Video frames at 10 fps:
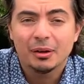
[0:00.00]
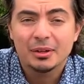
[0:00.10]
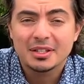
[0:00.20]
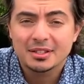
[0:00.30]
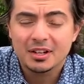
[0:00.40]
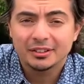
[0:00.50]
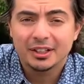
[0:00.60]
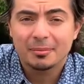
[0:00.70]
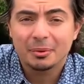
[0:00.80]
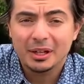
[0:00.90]
We started
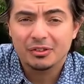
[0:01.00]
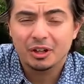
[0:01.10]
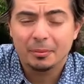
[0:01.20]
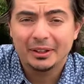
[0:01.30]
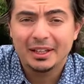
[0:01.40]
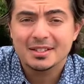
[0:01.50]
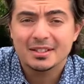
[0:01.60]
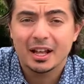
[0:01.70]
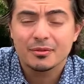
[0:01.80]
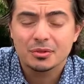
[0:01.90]
a brilliant topic
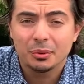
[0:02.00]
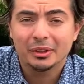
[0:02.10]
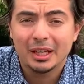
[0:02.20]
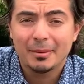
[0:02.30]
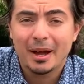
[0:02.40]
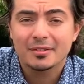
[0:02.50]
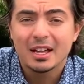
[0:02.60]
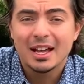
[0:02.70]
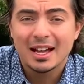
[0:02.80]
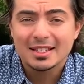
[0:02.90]
yesterday, We're talking about
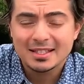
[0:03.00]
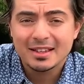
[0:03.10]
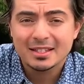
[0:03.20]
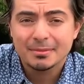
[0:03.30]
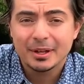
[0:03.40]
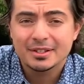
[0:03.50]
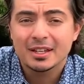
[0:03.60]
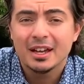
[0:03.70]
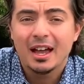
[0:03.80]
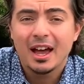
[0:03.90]
assessment
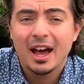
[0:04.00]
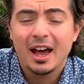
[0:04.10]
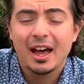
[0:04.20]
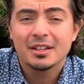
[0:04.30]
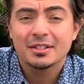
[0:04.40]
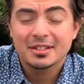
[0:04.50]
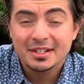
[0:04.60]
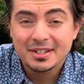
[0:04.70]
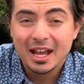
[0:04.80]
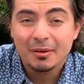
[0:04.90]
and
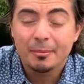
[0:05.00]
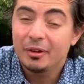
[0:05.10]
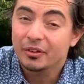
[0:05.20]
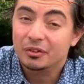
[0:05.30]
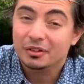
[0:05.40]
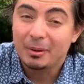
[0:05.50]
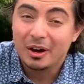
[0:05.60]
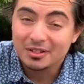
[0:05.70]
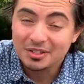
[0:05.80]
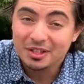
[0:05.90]
today we're moving on to
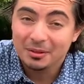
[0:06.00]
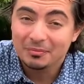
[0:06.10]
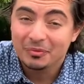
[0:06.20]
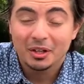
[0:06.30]
part two